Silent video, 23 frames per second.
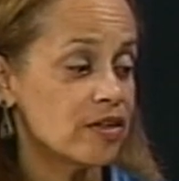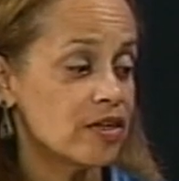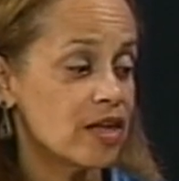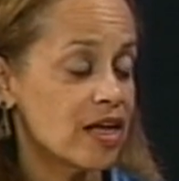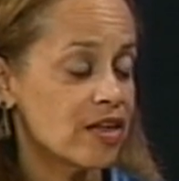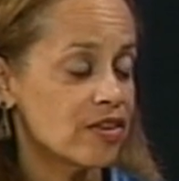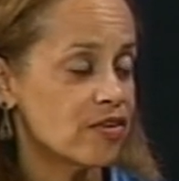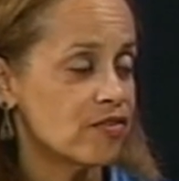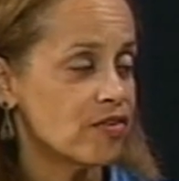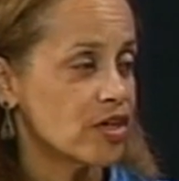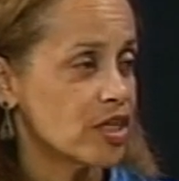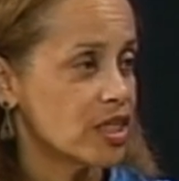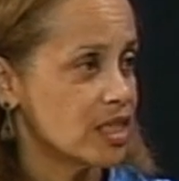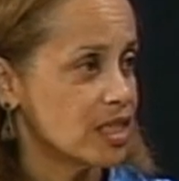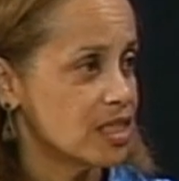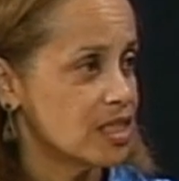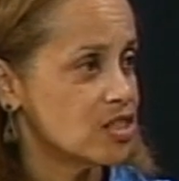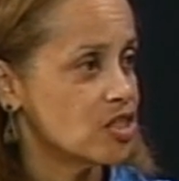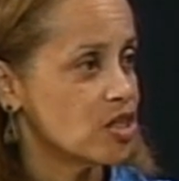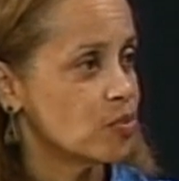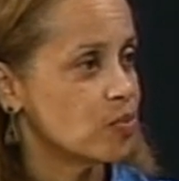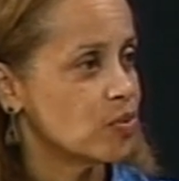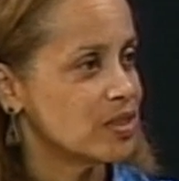At the very
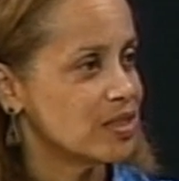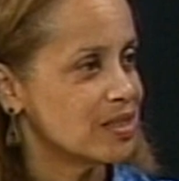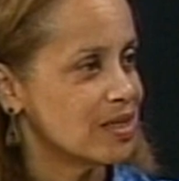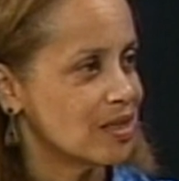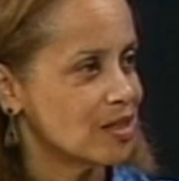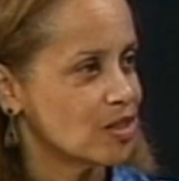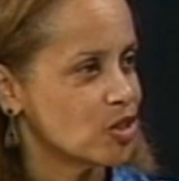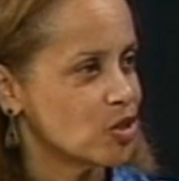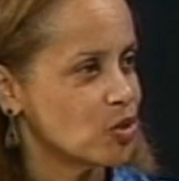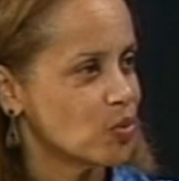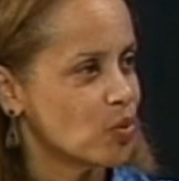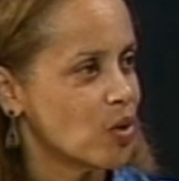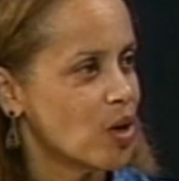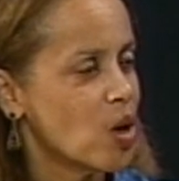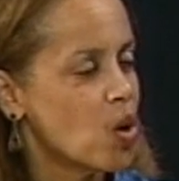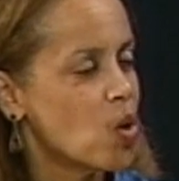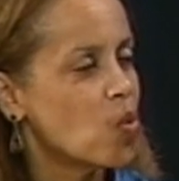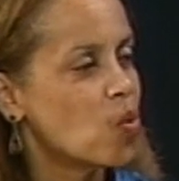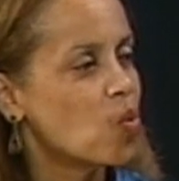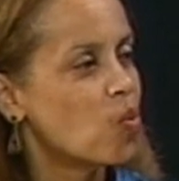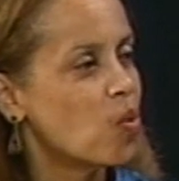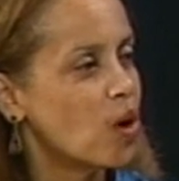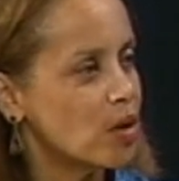least, it would tell you
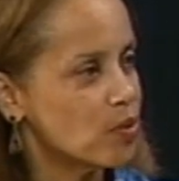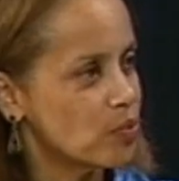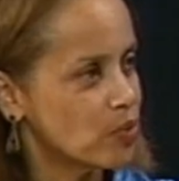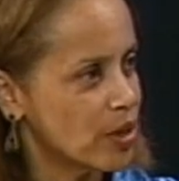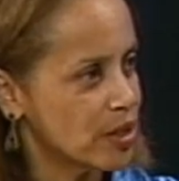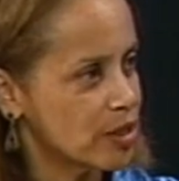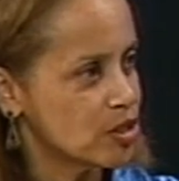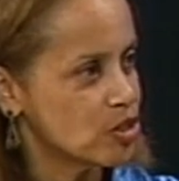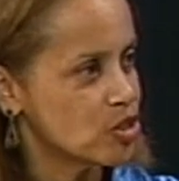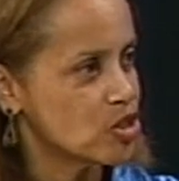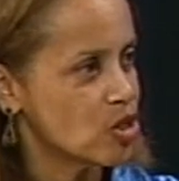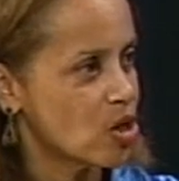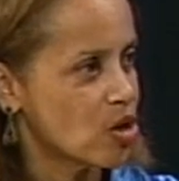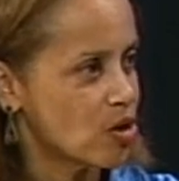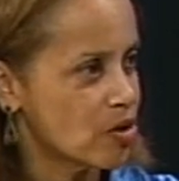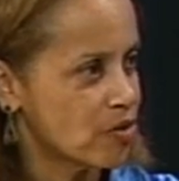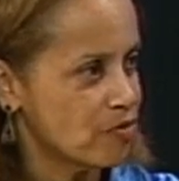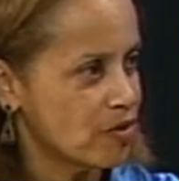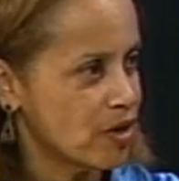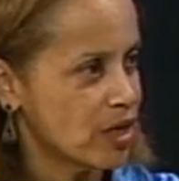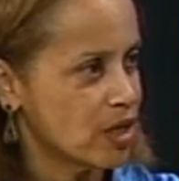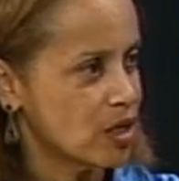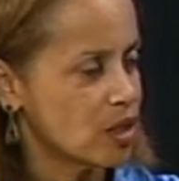what records are
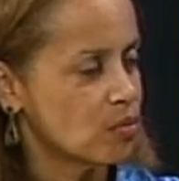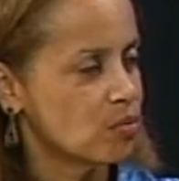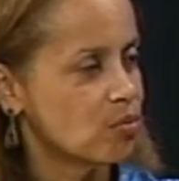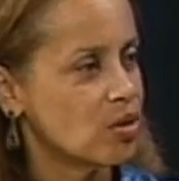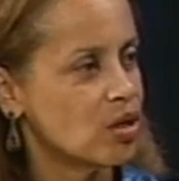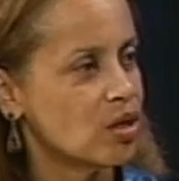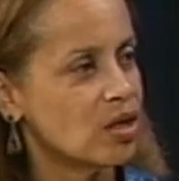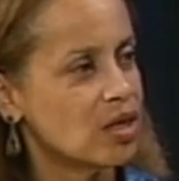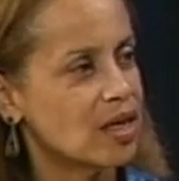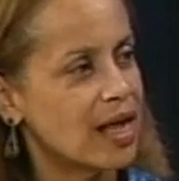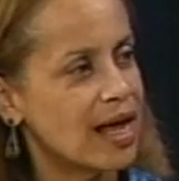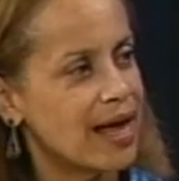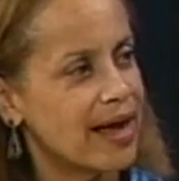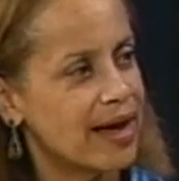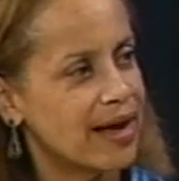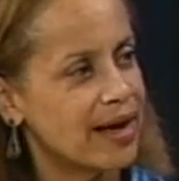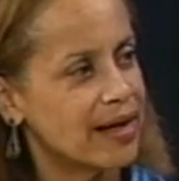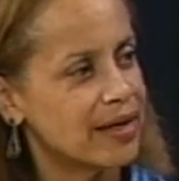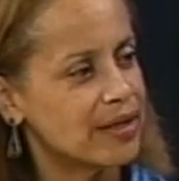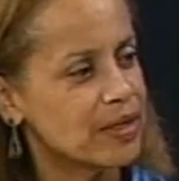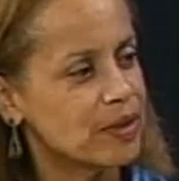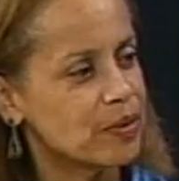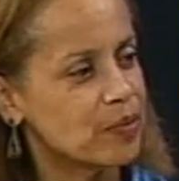available
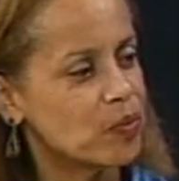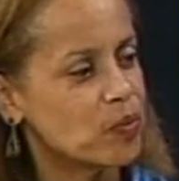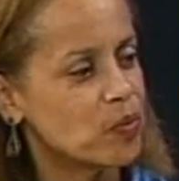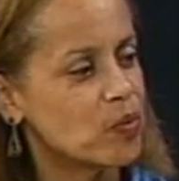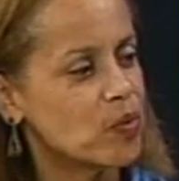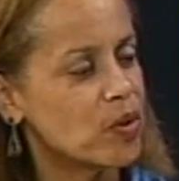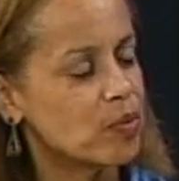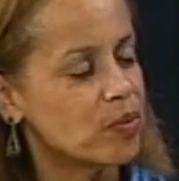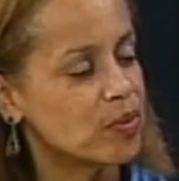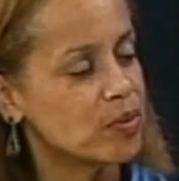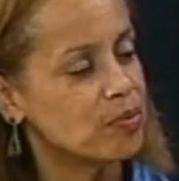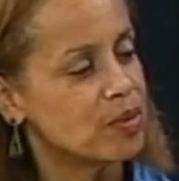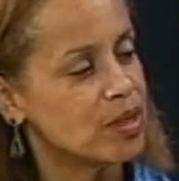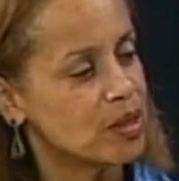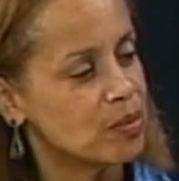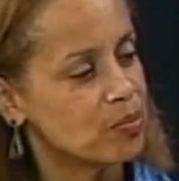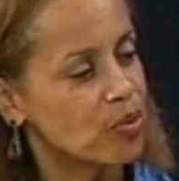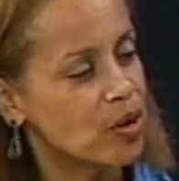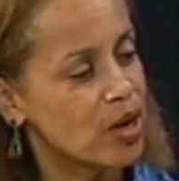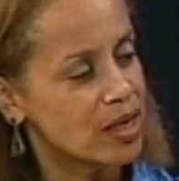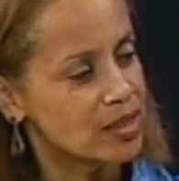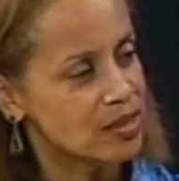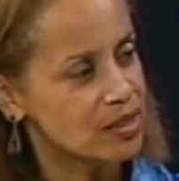and what would be the
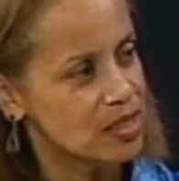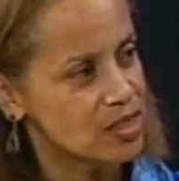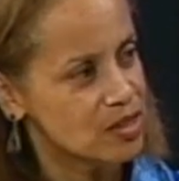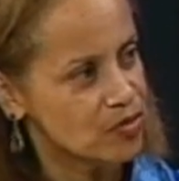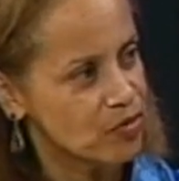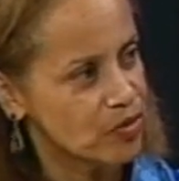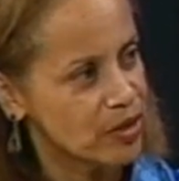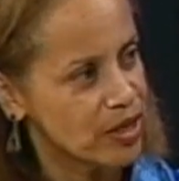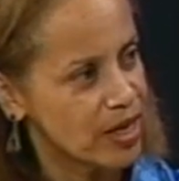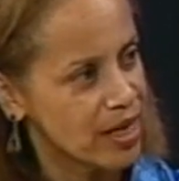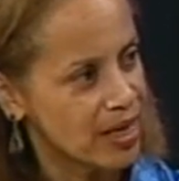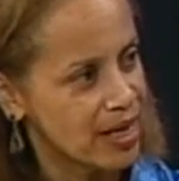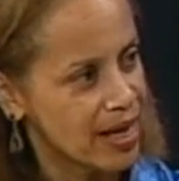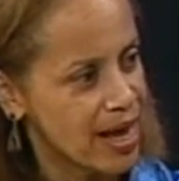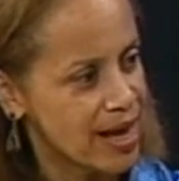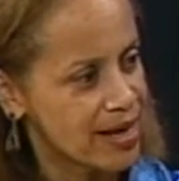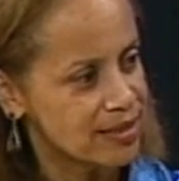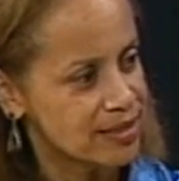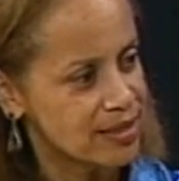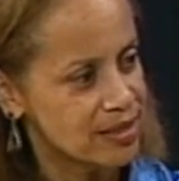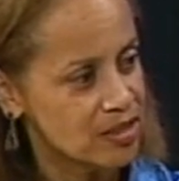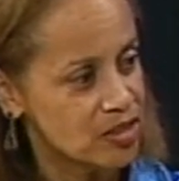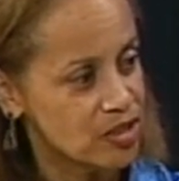process for getting
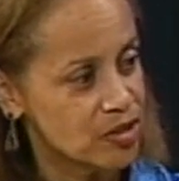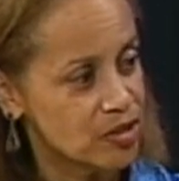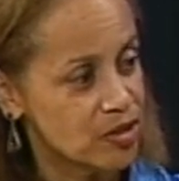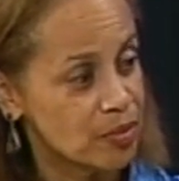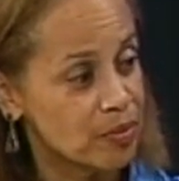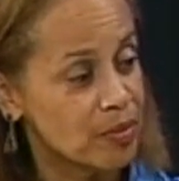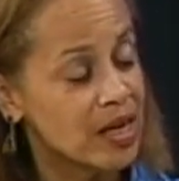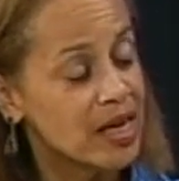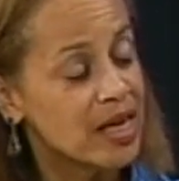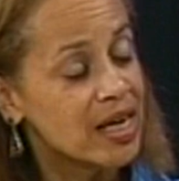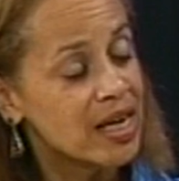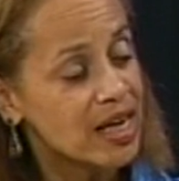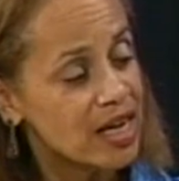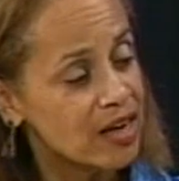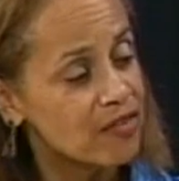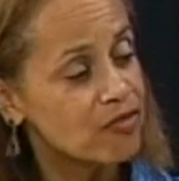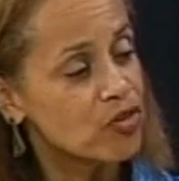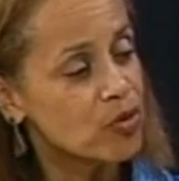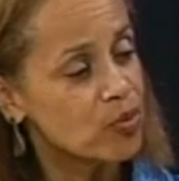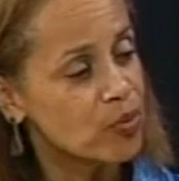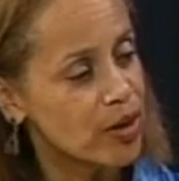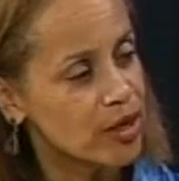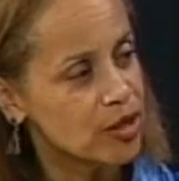access to them
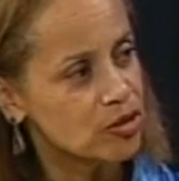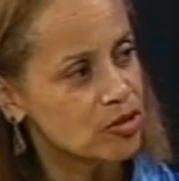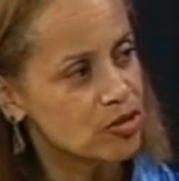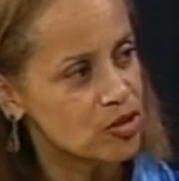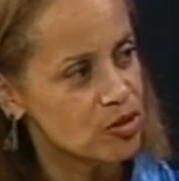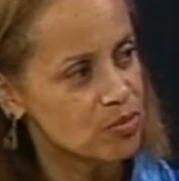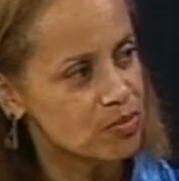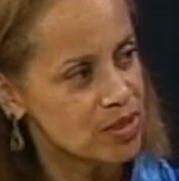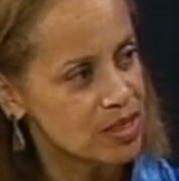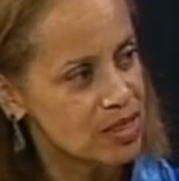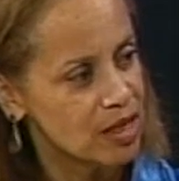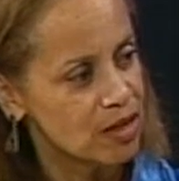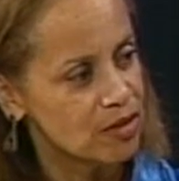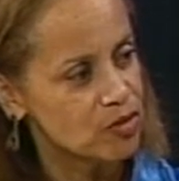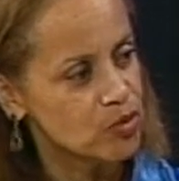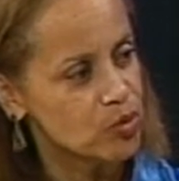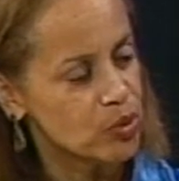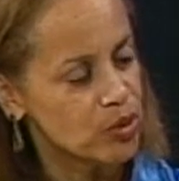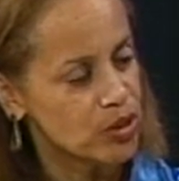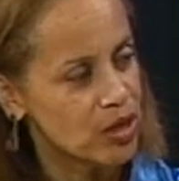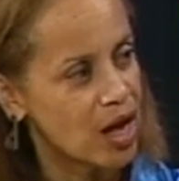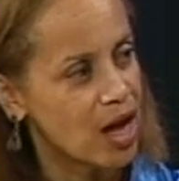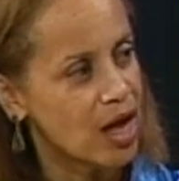if the records themselves
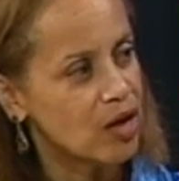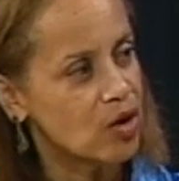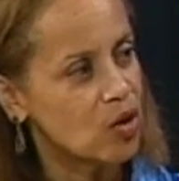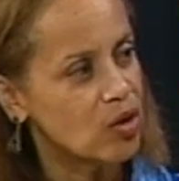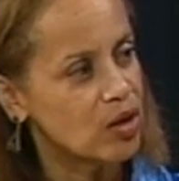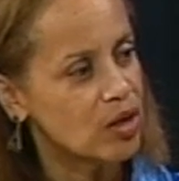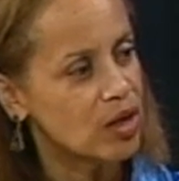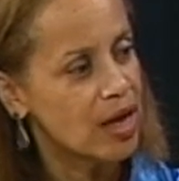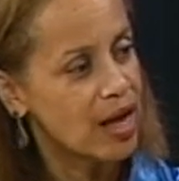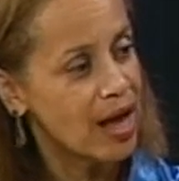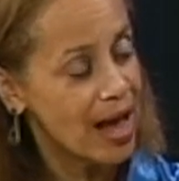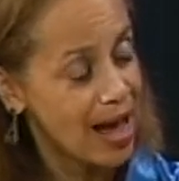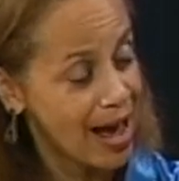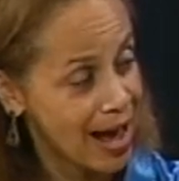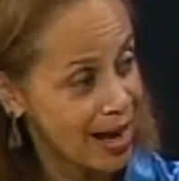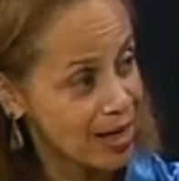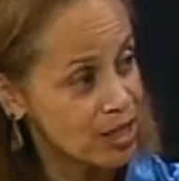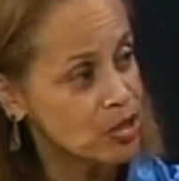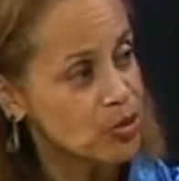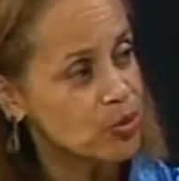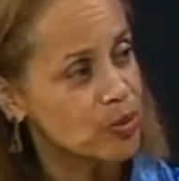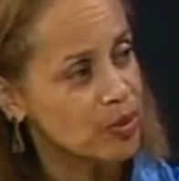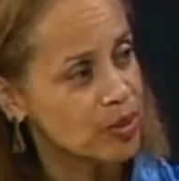were not
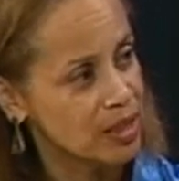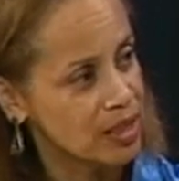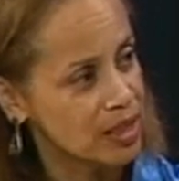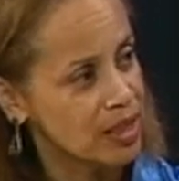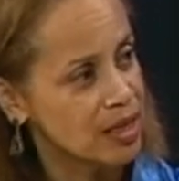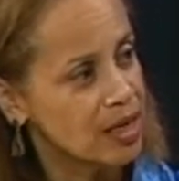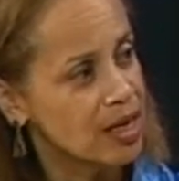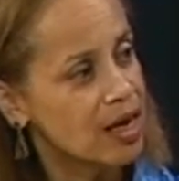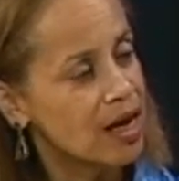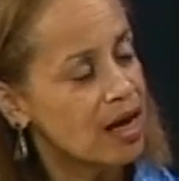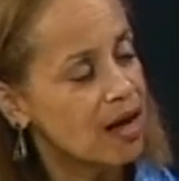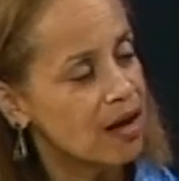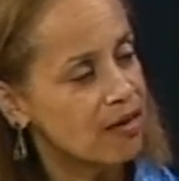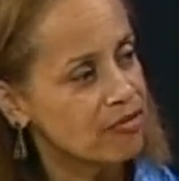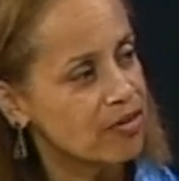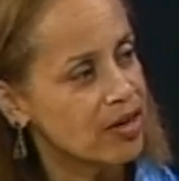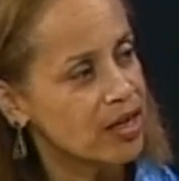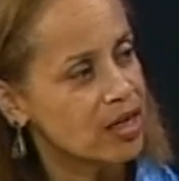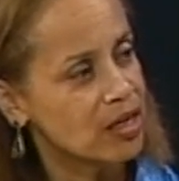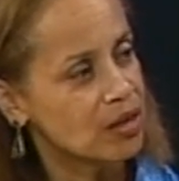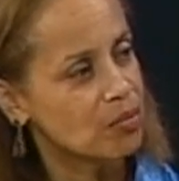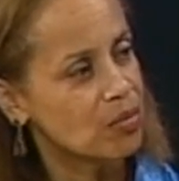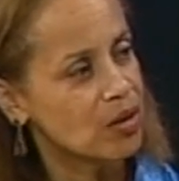actually
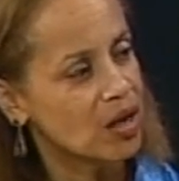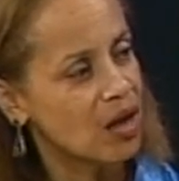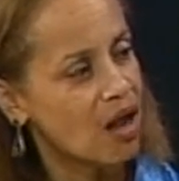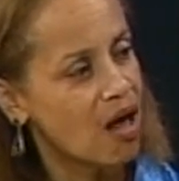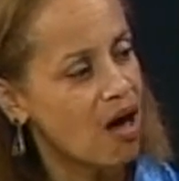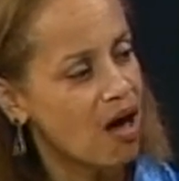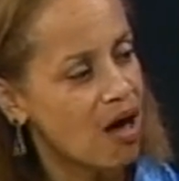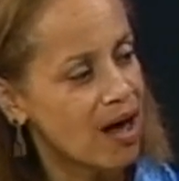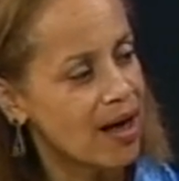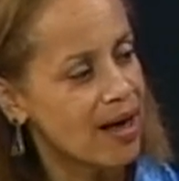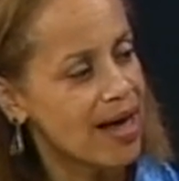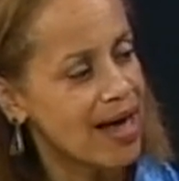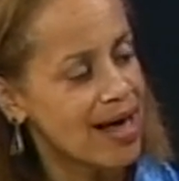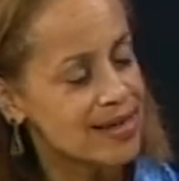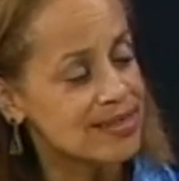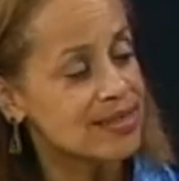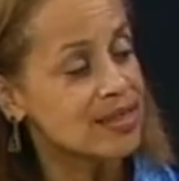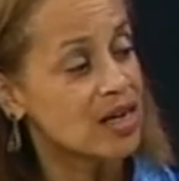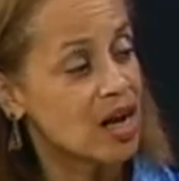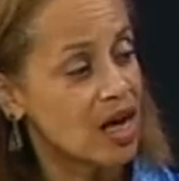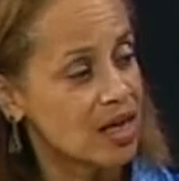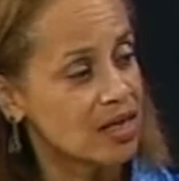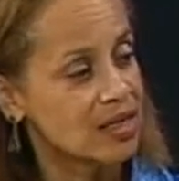available as
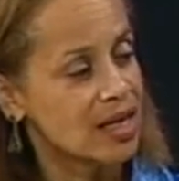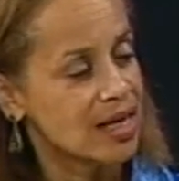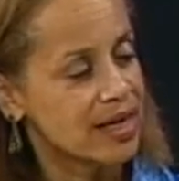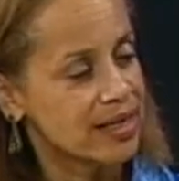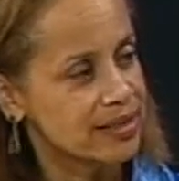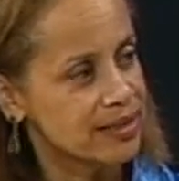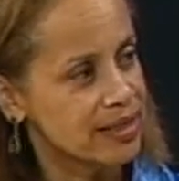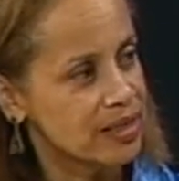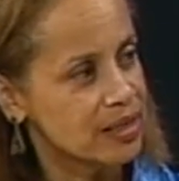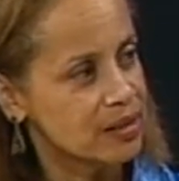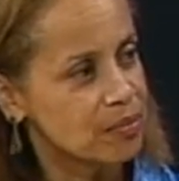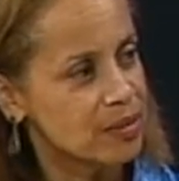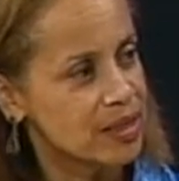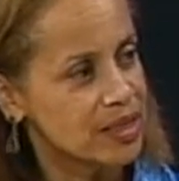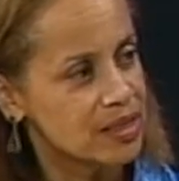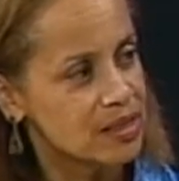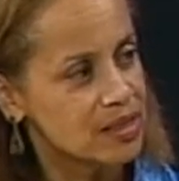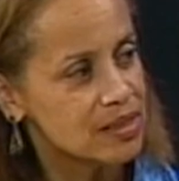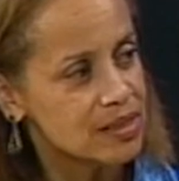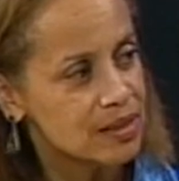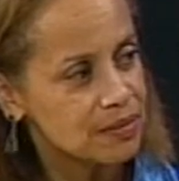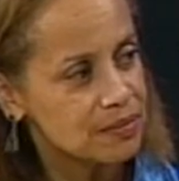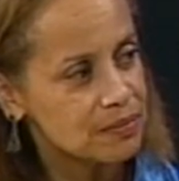an online database.